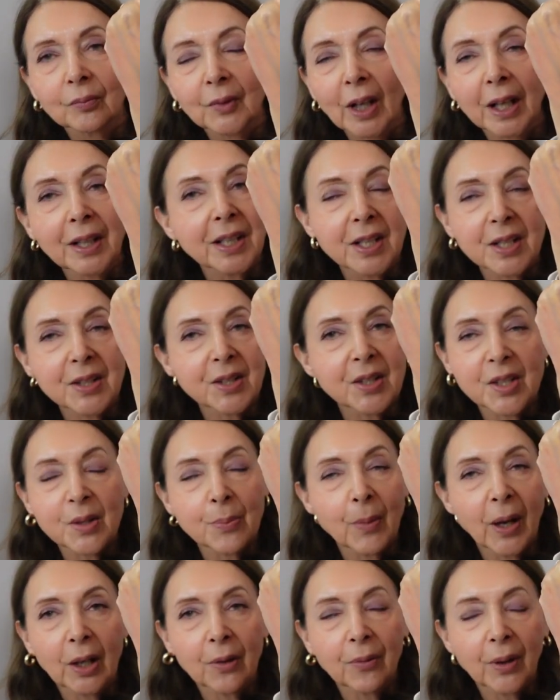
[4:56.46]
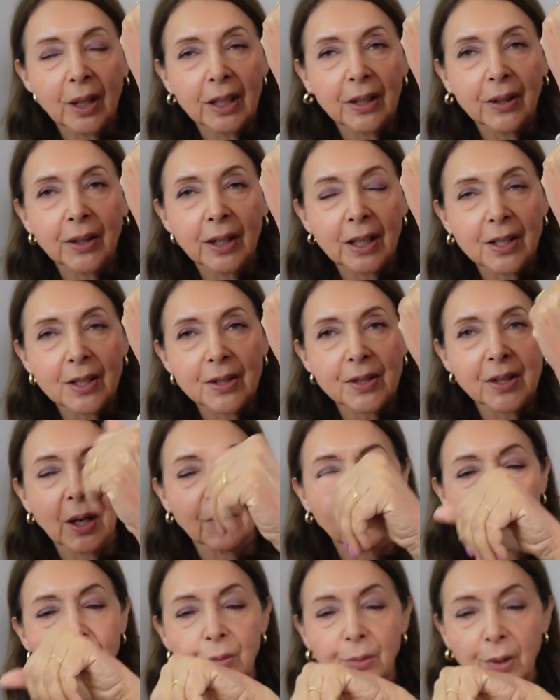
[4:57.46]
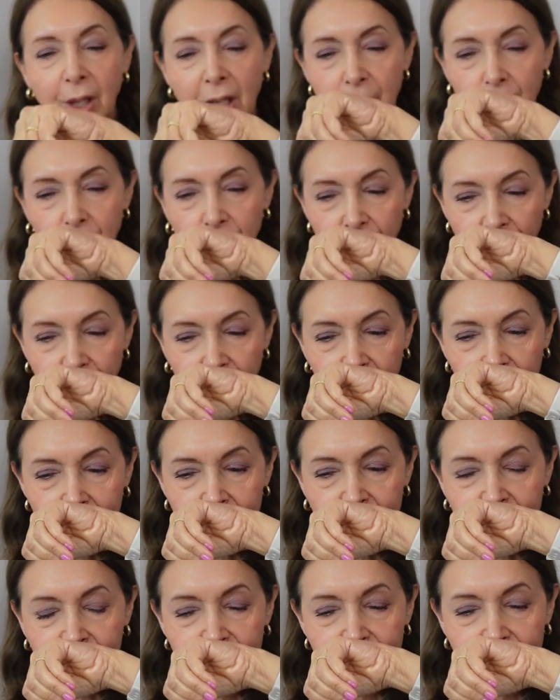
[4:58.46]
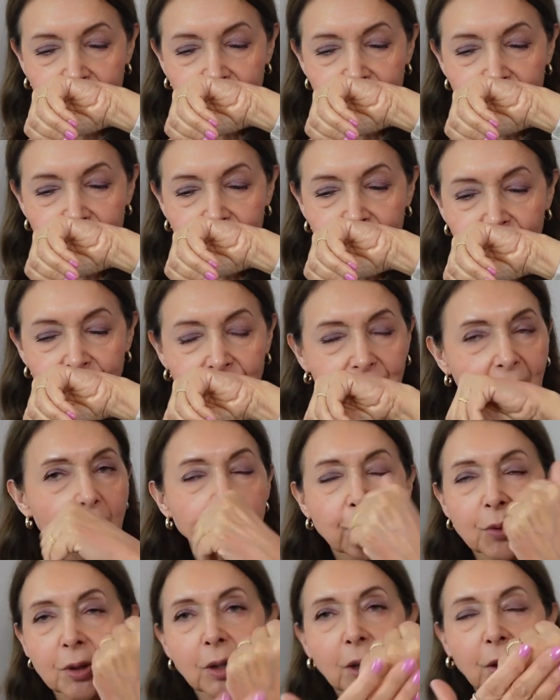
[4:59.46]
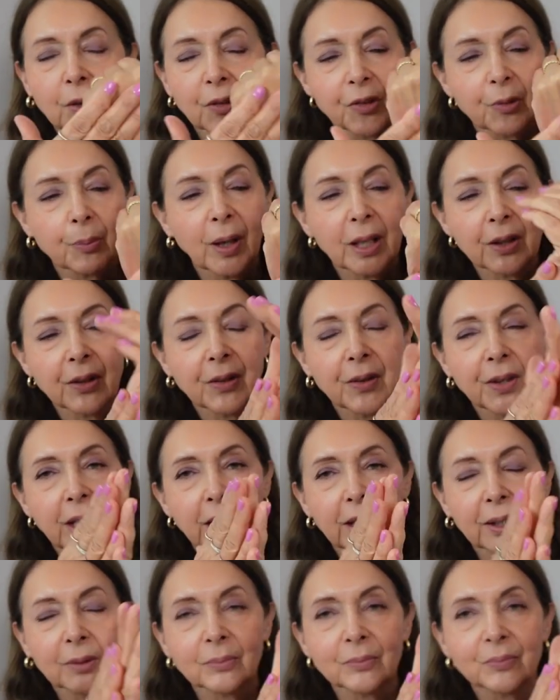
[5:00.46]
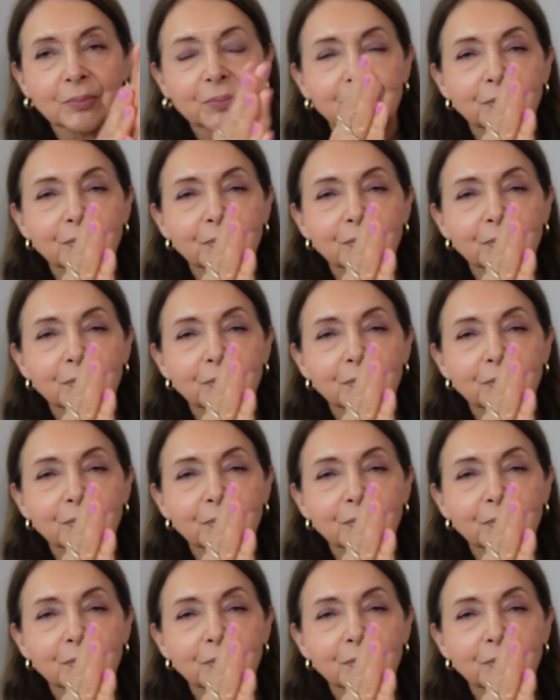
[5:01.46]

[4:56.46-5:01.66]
And it doesn't smell of anything, it doesn't have a fragrance. No, you can't smell a thing.